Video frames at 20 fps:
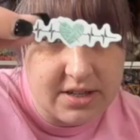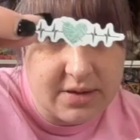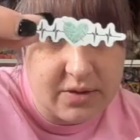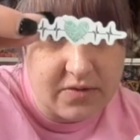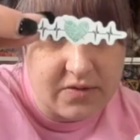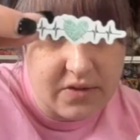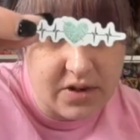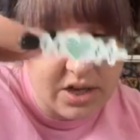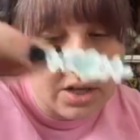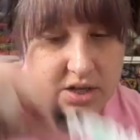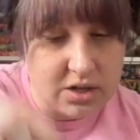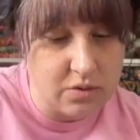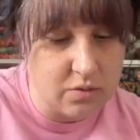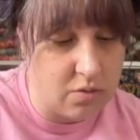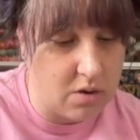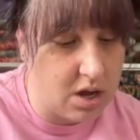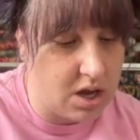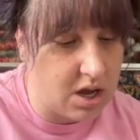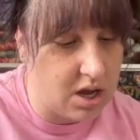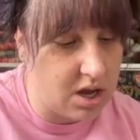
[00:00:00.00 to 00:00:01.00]
the first
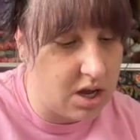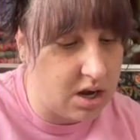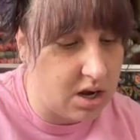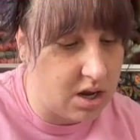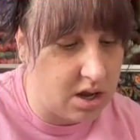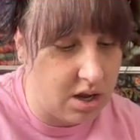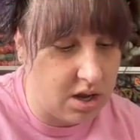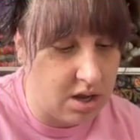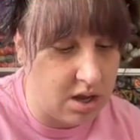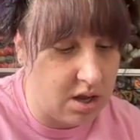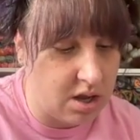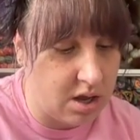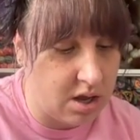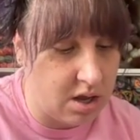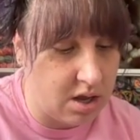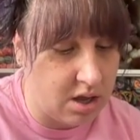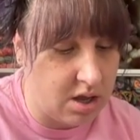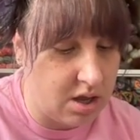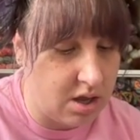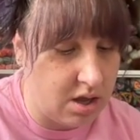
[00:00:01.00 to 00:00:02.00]
one.
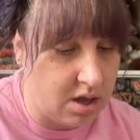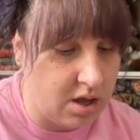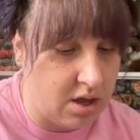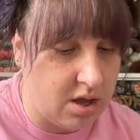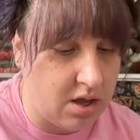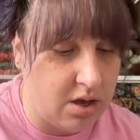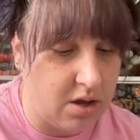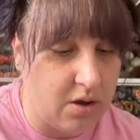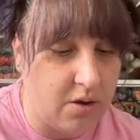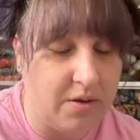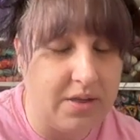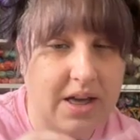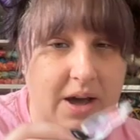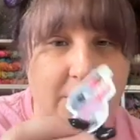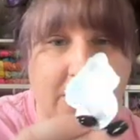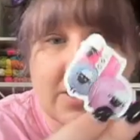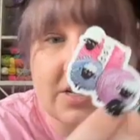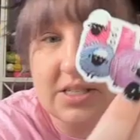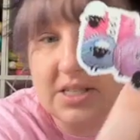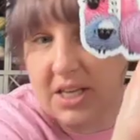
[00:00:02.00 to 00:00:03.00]
Oh,
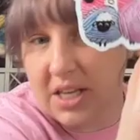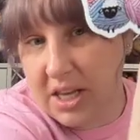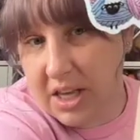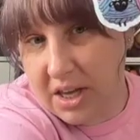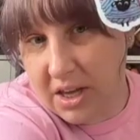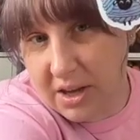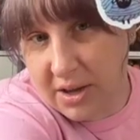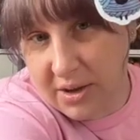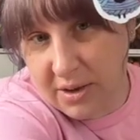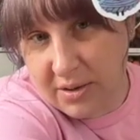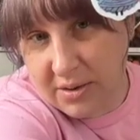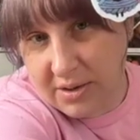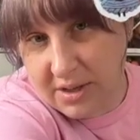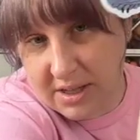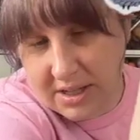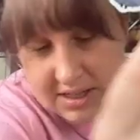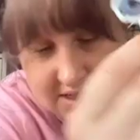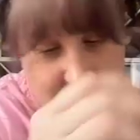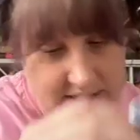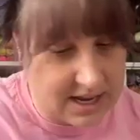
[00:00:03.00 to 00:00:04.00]
that one's cute.
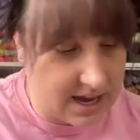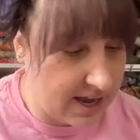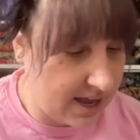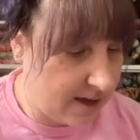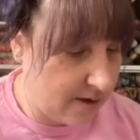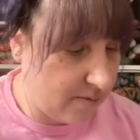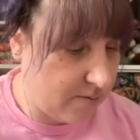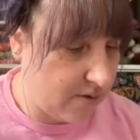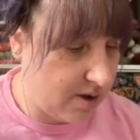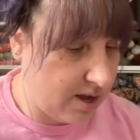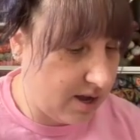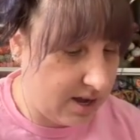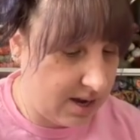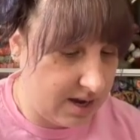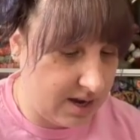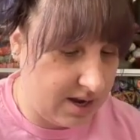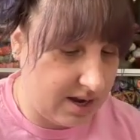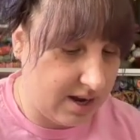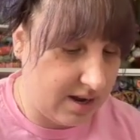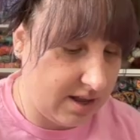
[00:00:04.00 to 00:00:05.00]
A second one
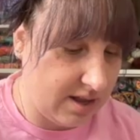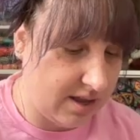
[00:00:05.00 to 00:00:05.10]
and a